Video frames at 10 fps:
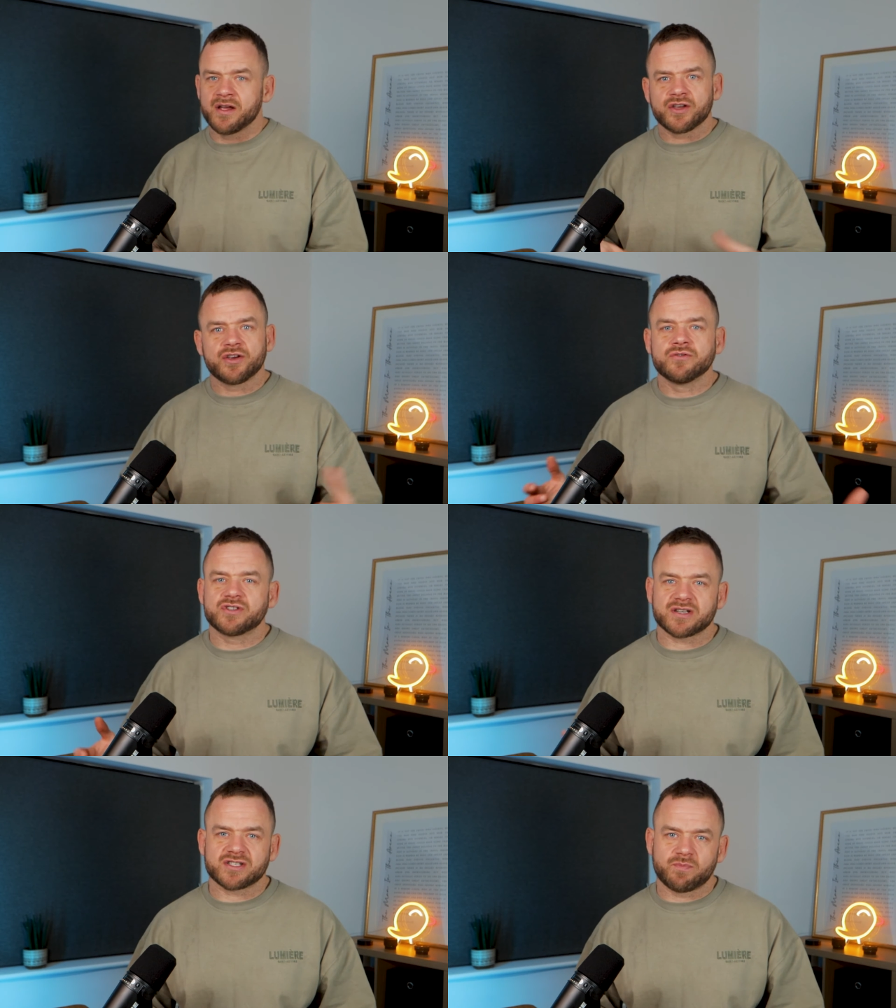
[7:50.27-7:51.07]

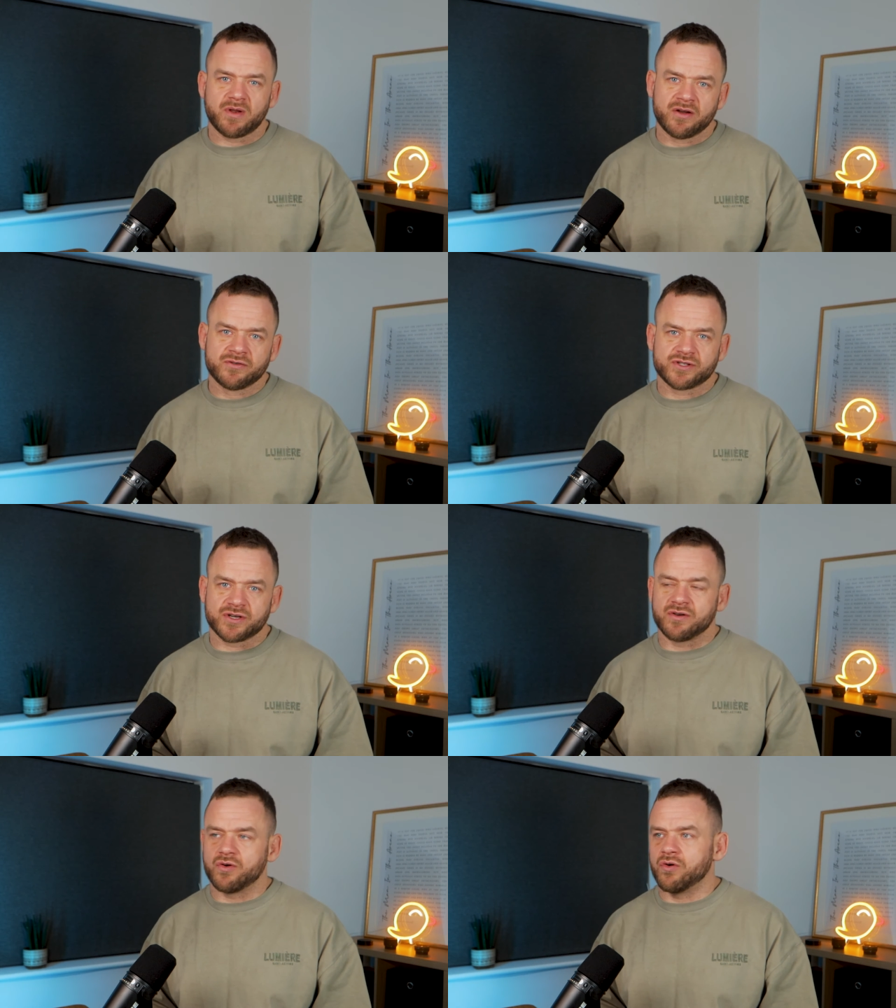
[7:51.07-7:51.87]
huge
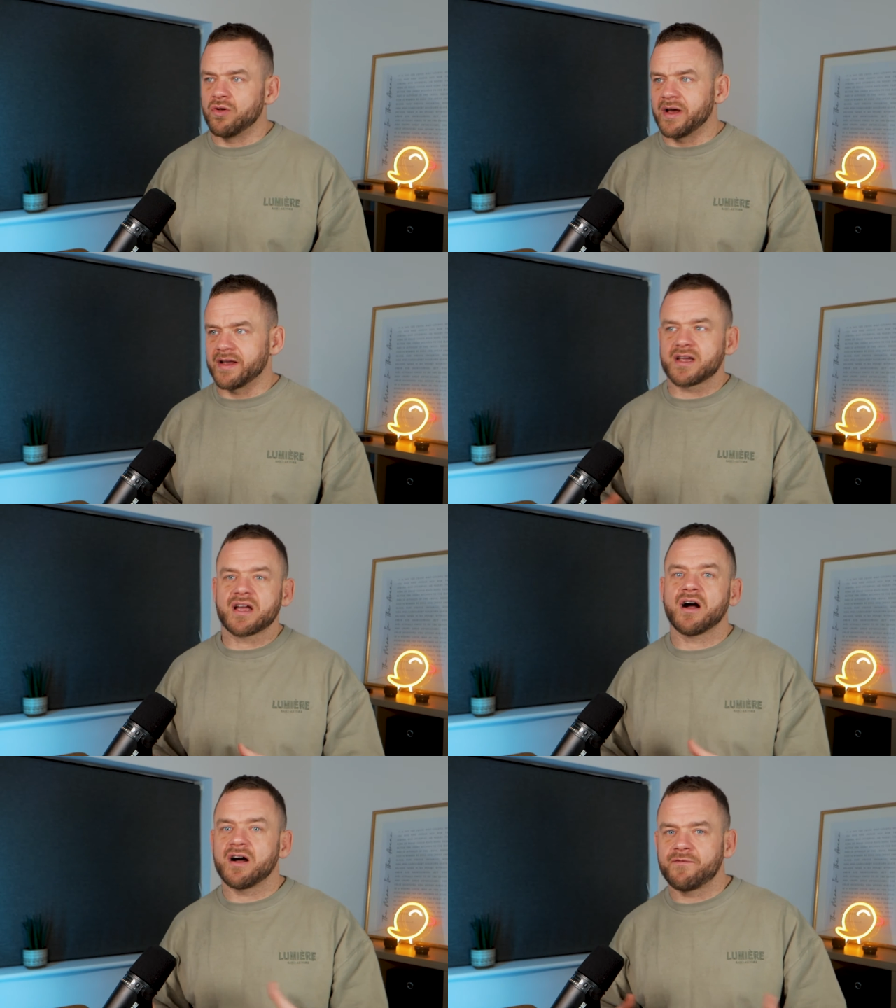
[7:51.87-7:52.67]
explosion or like
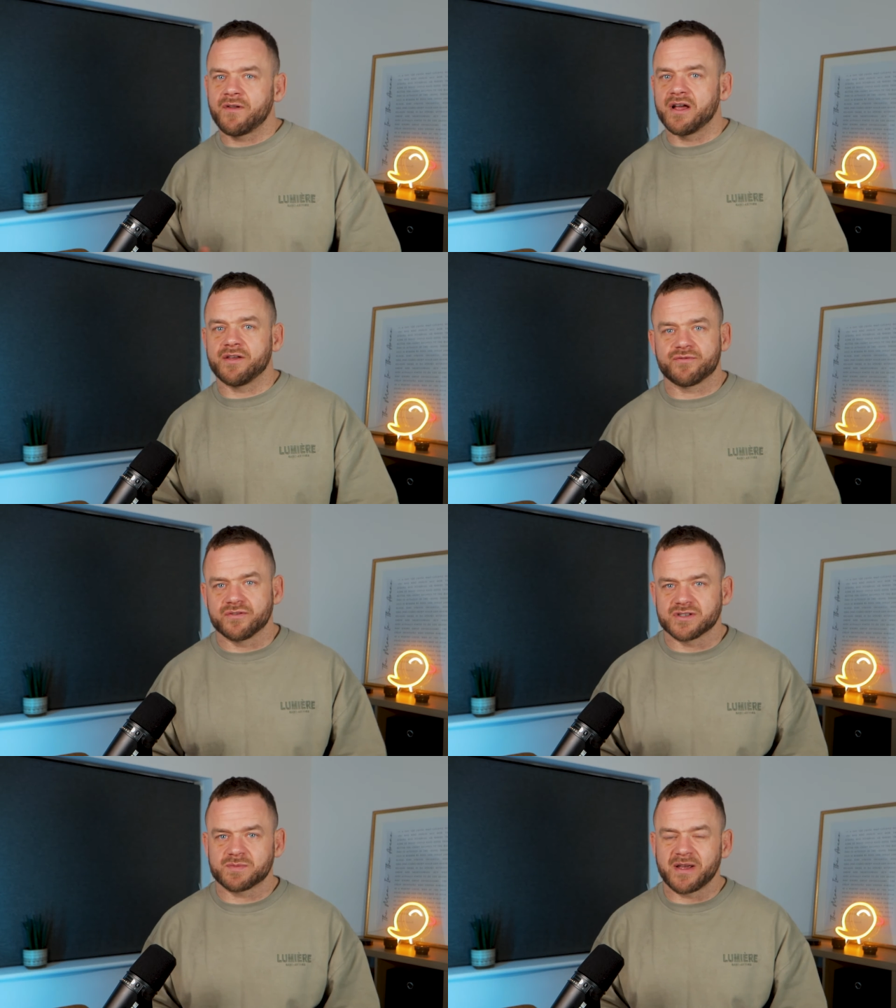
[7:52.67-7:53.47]
car flying
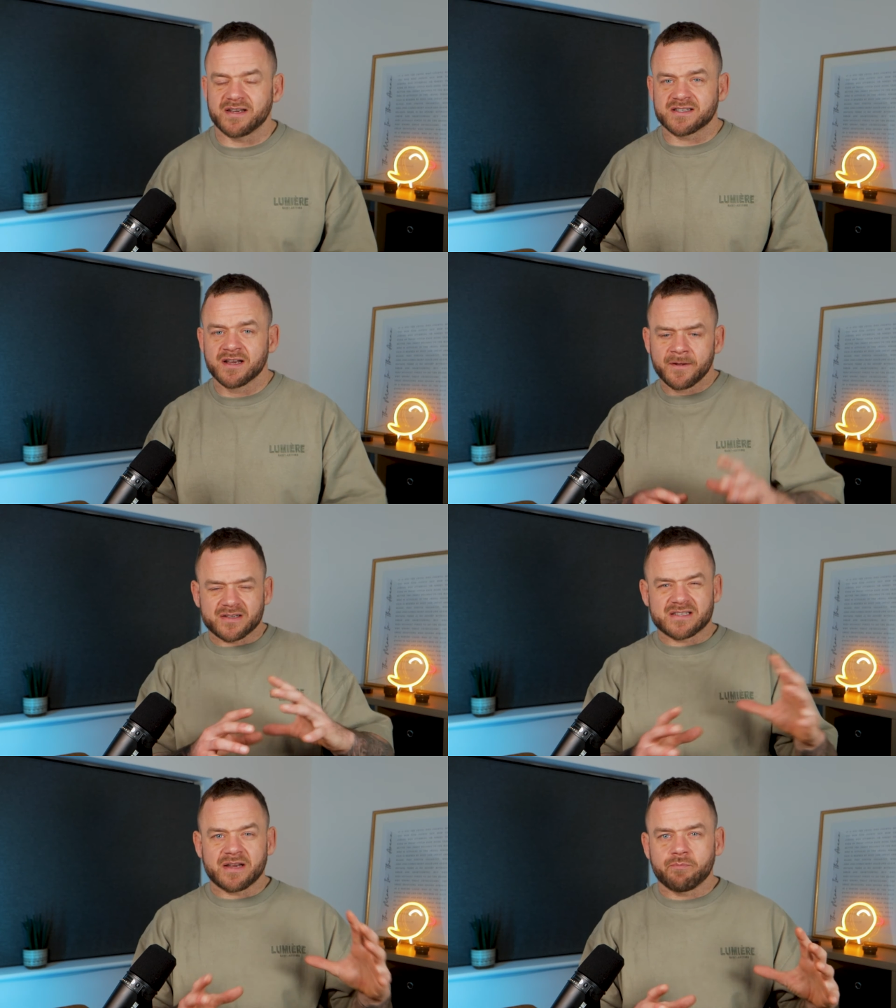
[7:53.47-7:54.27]
through space,
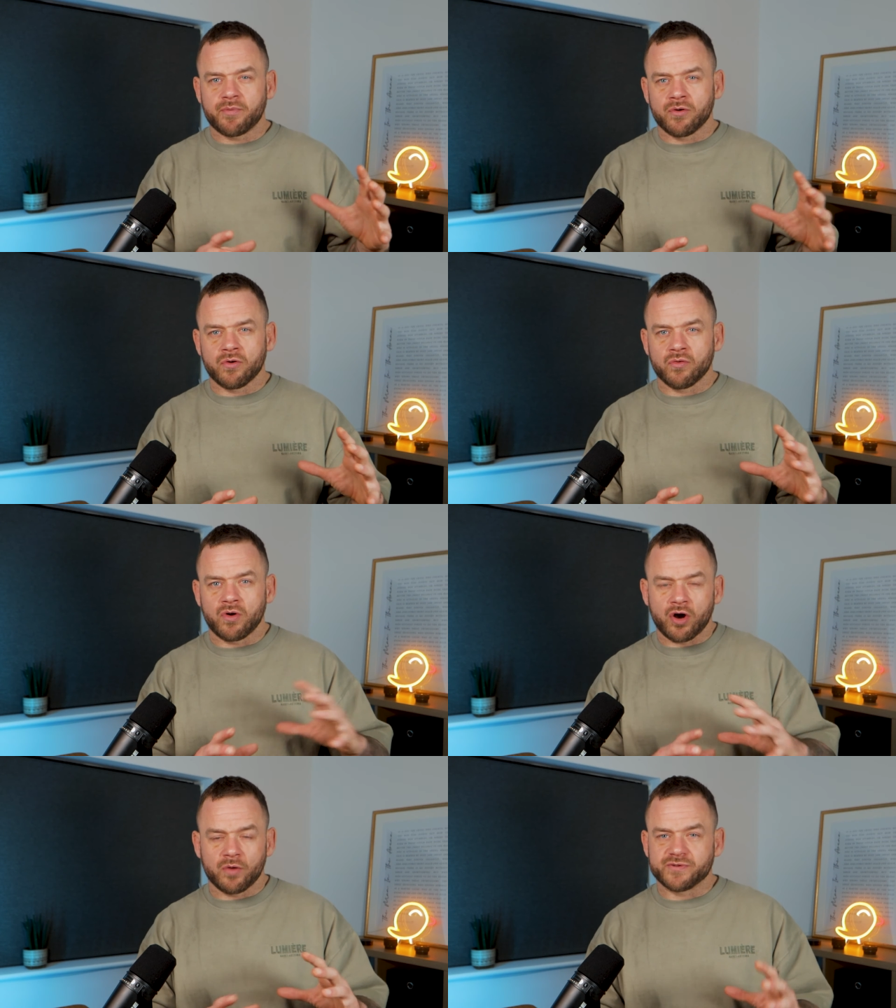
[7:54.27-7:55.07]

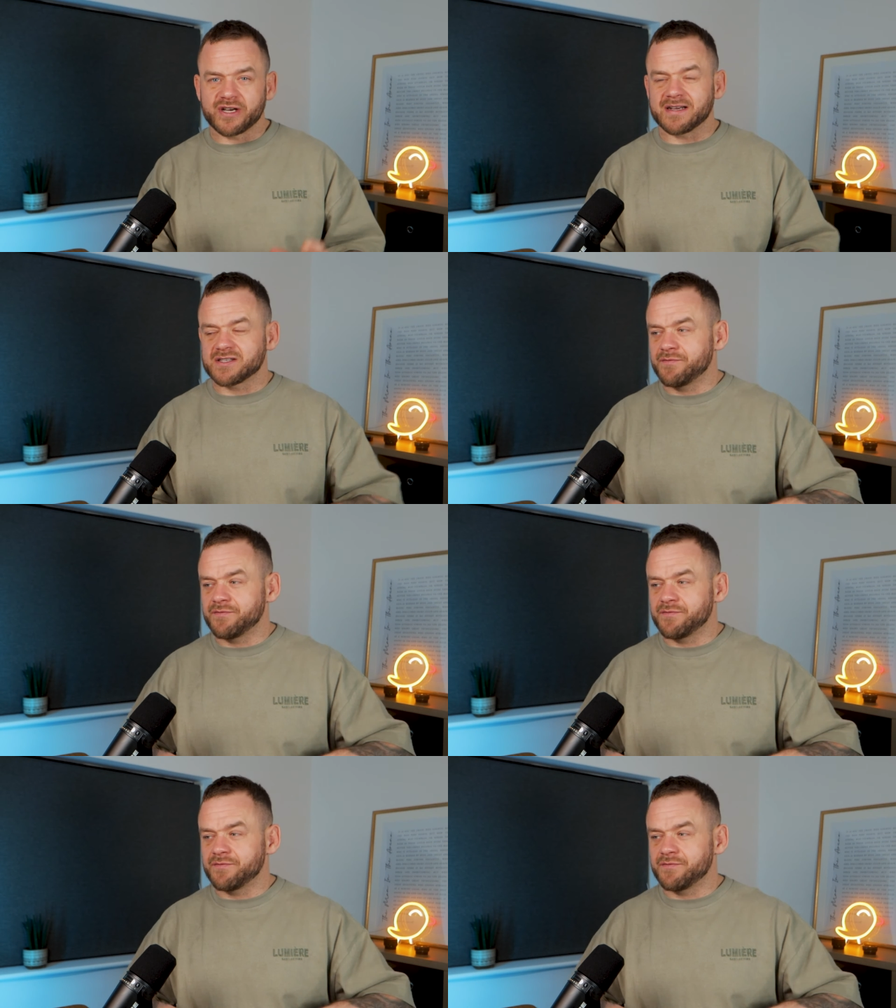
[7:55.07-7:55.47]
simple objects.